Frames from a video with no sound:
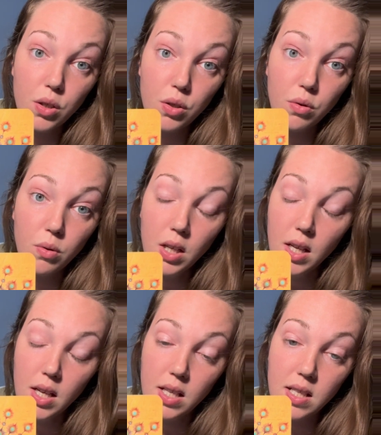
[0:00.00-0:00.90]
to
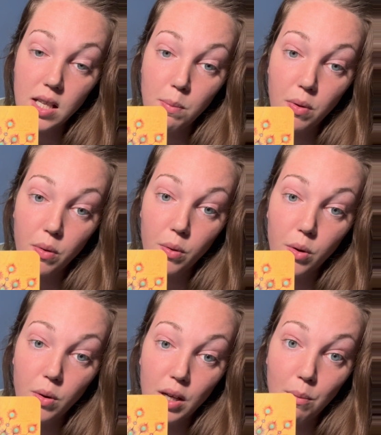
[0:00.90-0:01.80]
seep
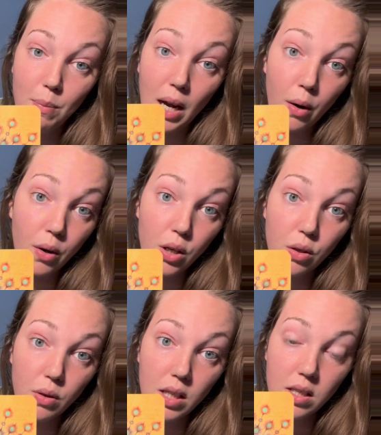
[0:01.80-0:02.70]
through and empower
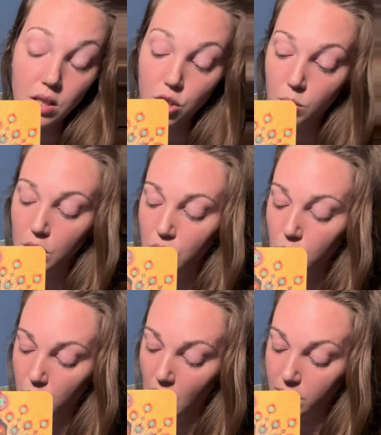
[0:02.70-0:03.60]
you in situations
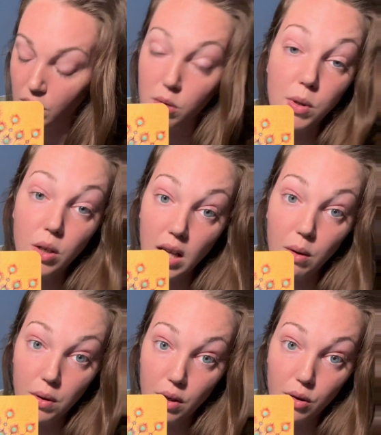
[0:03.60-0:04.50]
where you have to communicate
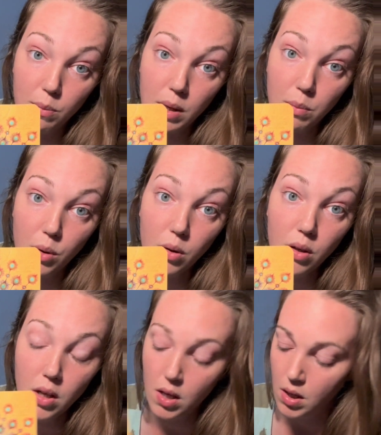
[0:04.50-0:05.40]
with other people.
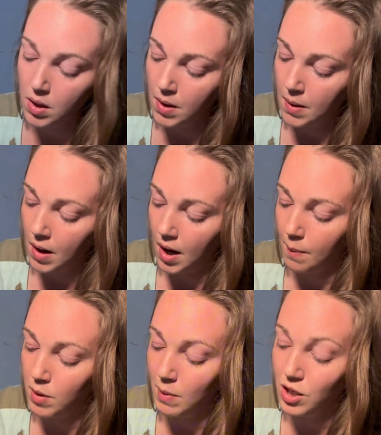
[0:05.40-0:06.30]

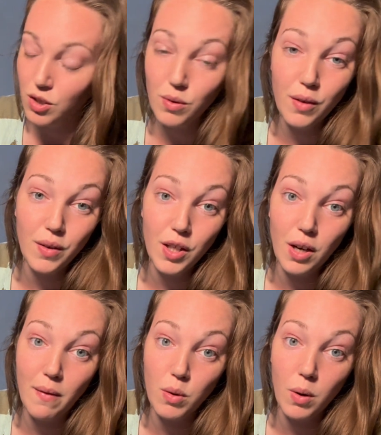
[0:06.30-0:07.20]
You may just really feel like you're
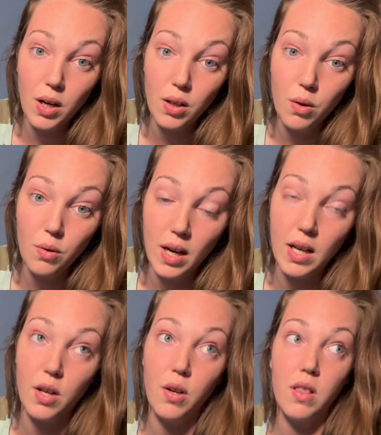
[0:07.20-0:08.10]
having to wear a cloak right
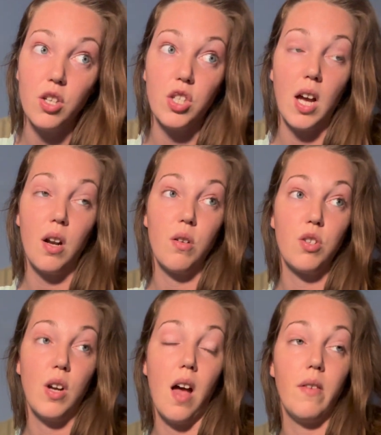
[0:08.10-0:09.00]
now. You're in the shadows.
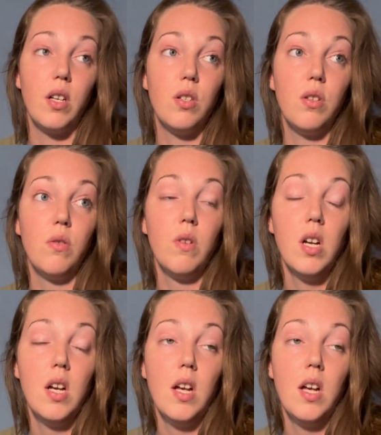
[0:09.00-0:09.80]
You're having to